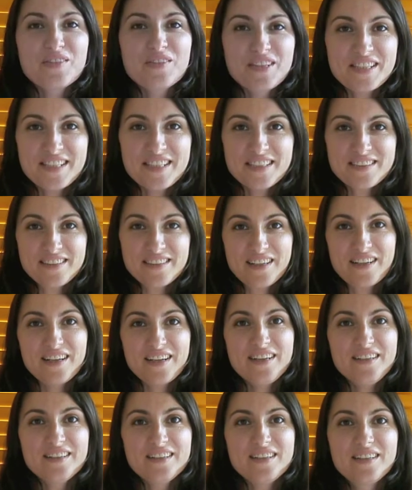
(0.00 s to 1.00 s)
This is
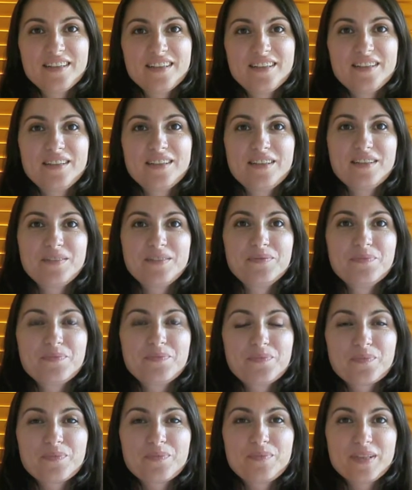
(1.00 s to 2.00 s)
Sarah.
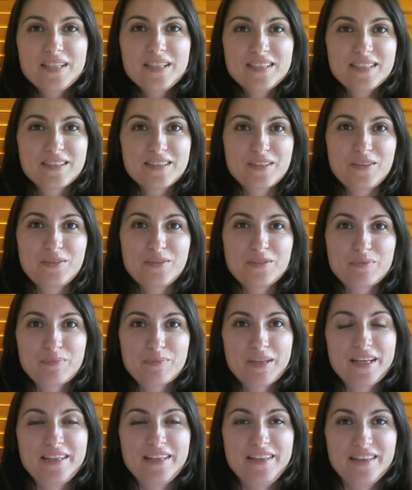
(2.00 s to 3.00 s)
Please excuse
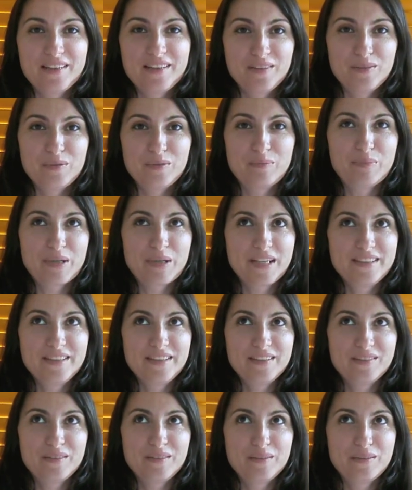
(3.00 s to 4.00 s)
my bright
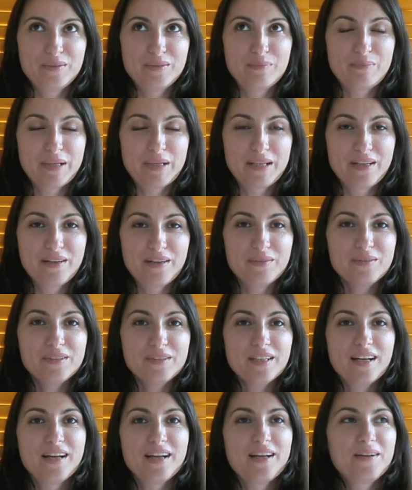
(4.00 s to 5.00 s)
yellow background.
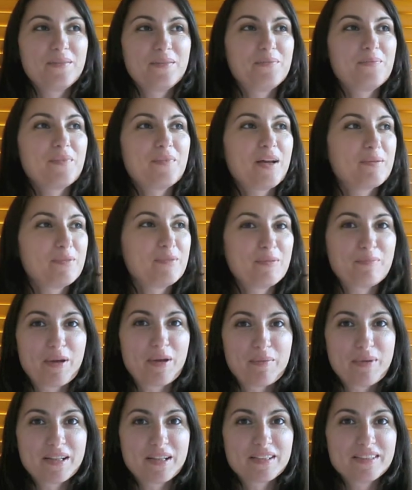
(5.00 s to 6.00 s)
I'm in my
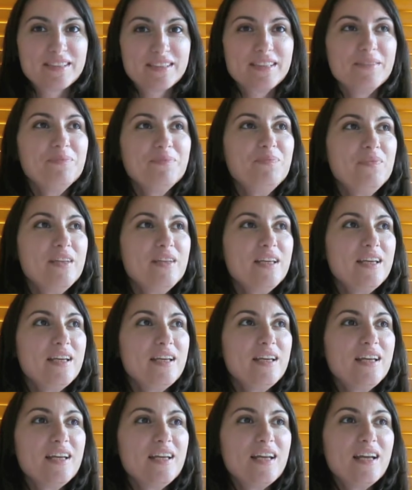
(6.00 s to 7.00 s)
balcony.
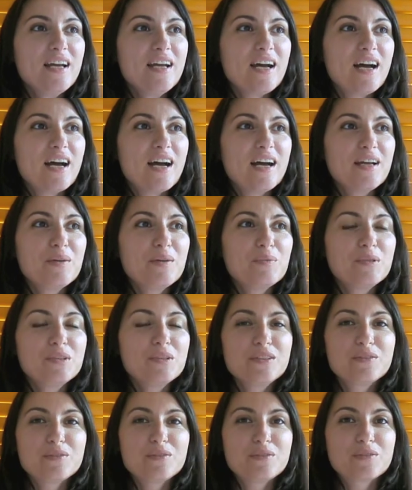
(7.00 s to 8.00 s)
I
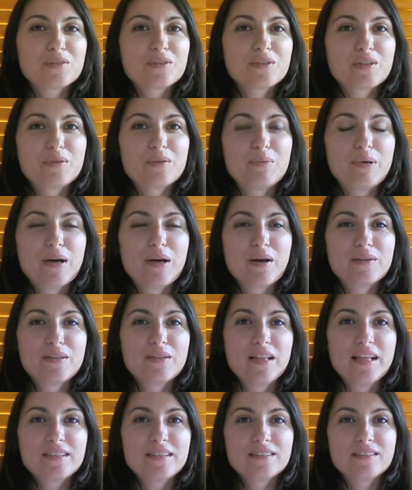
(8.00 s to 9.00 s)
wanted to talk about
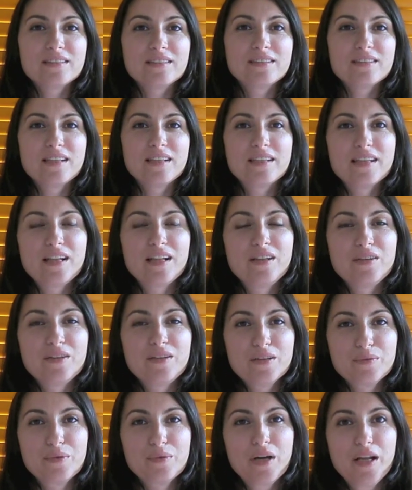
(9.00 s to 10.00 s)
lessons that I
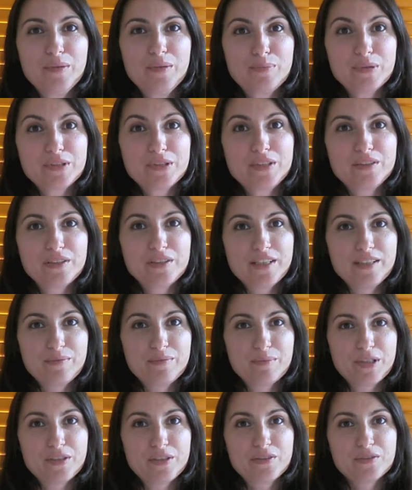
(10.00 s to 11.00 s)
learned while potty training
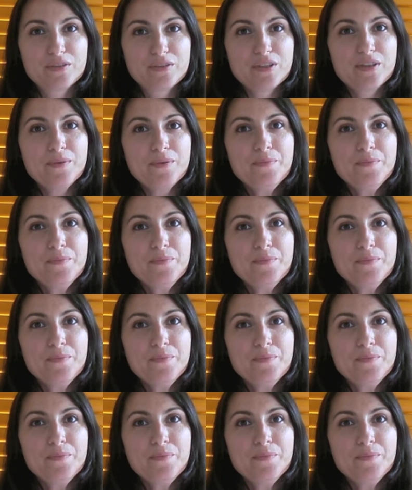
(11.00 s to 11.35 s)
my daughter.